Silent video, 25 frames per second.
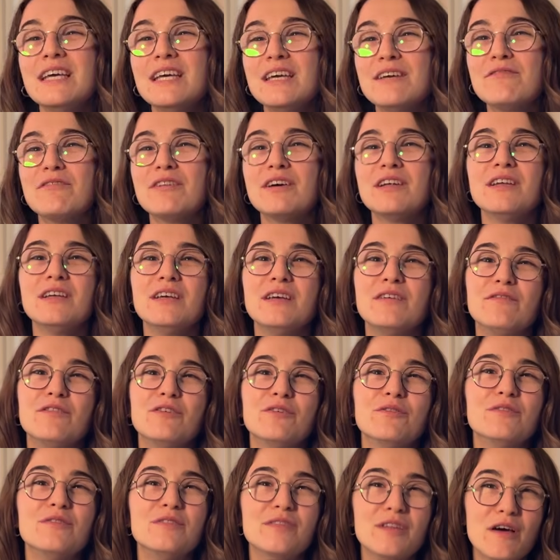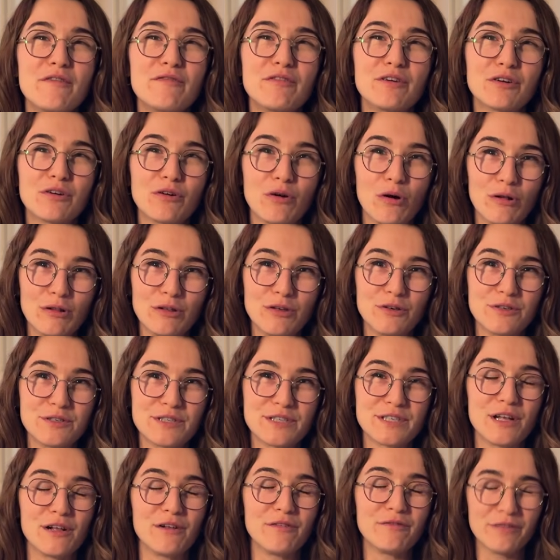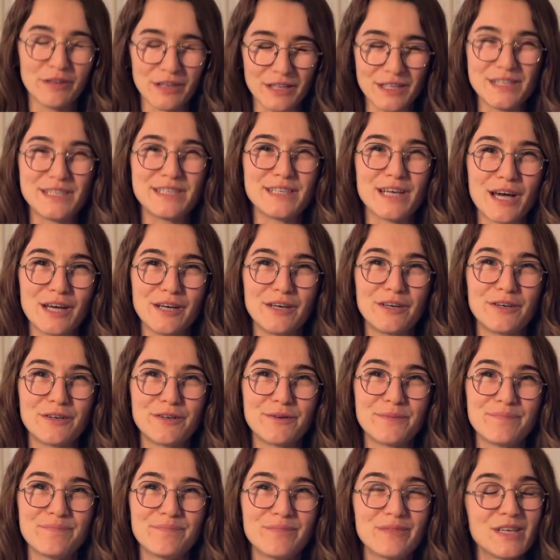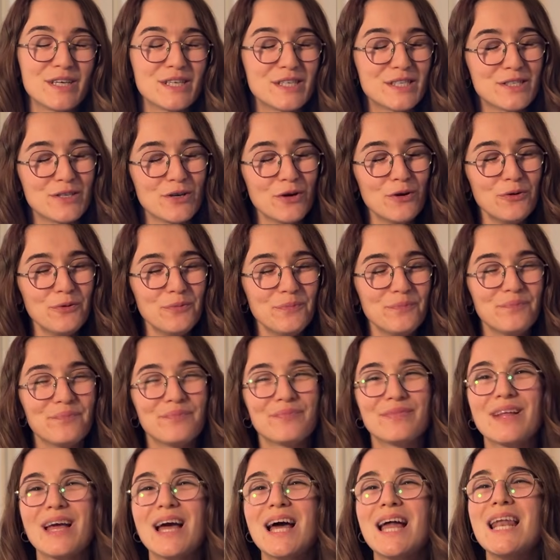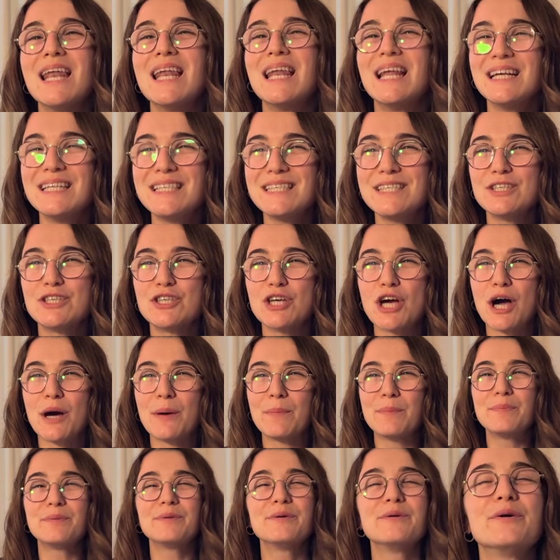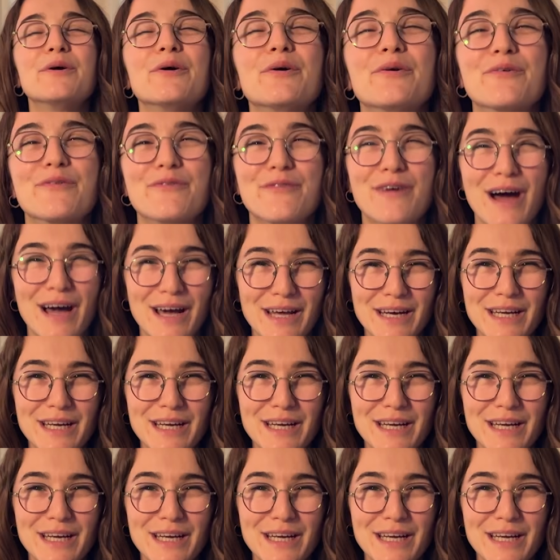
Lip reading: even if you'd never call yourself a designer. So let's jump right